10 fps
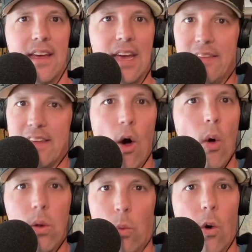in the
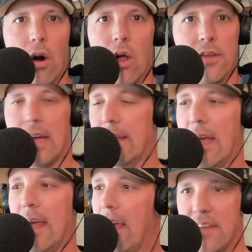old world,
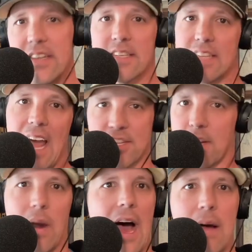and this is
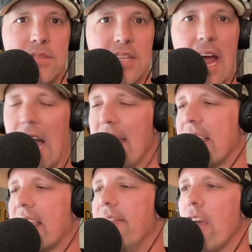actually what I'm saying, I
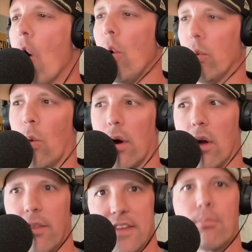think in the old
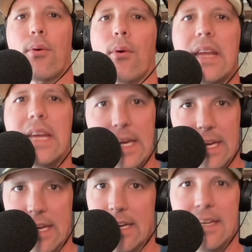world, the
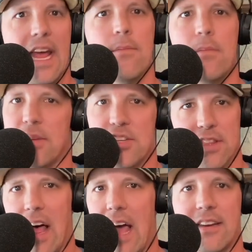pre-name, image,
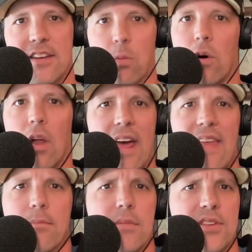and likeness world, I
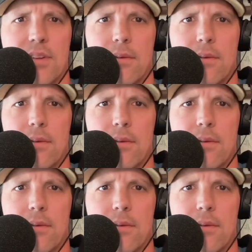think